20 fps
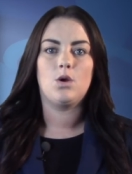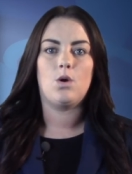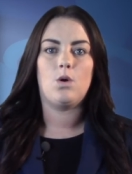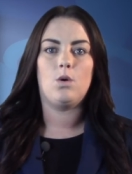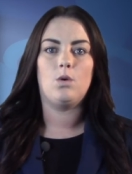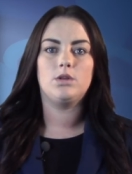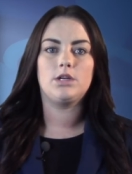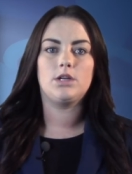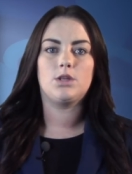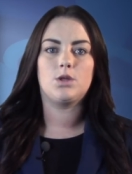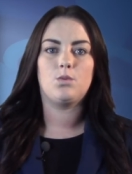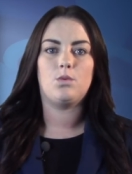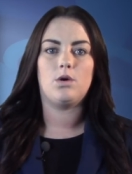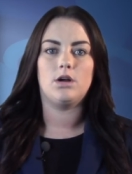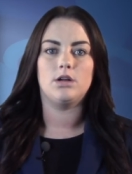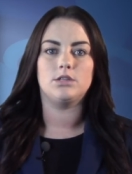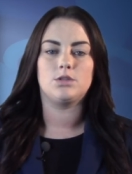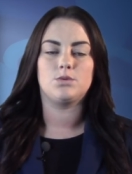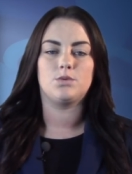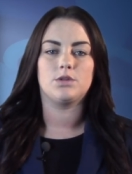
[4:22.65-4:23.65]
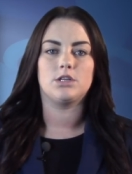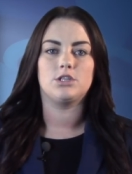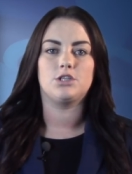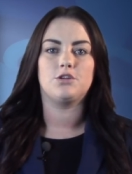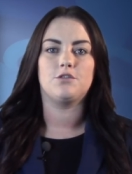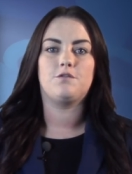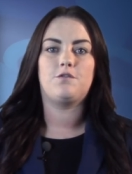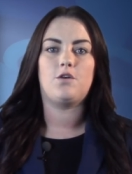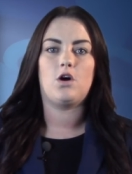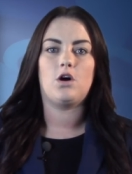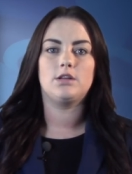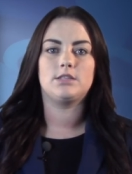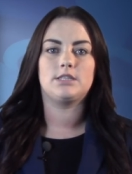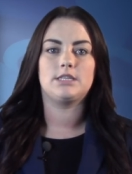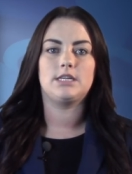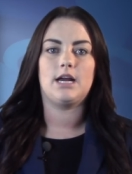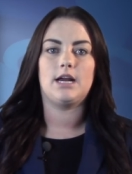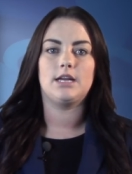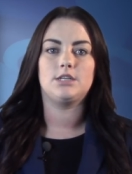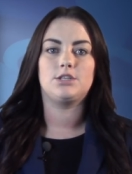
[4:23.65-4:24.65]
only the ones with a default
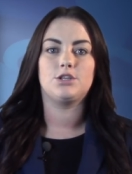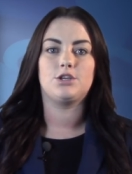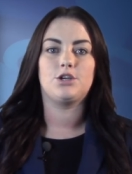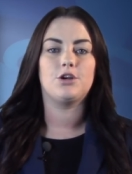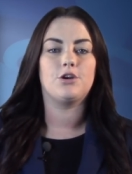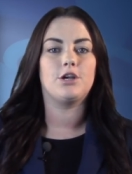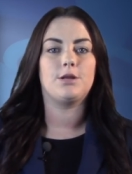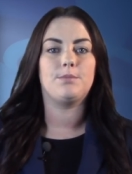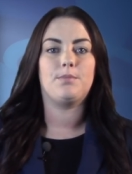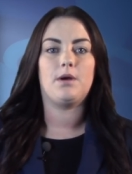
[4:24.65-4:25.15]
deny security